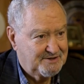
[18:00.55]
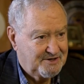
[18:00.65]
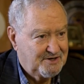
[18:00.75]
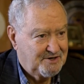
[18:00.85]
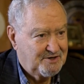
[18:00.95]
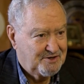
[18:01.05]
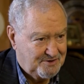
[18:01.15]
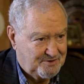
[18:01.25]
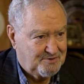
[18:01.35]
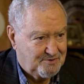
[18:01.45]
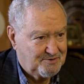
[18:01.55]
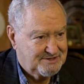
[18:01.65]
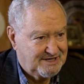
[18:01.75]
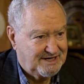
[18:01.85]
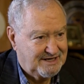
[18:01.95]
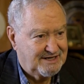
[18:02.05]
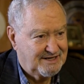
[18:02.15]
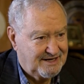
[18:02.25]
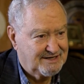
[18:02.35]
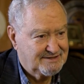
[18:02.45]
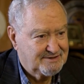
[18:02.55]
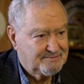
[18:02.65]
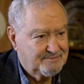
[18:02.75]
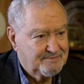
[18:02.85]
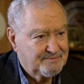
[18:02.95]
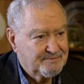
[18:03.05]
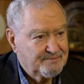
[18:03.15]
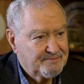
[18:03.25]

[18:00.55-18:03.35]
Yes. And so when it comes to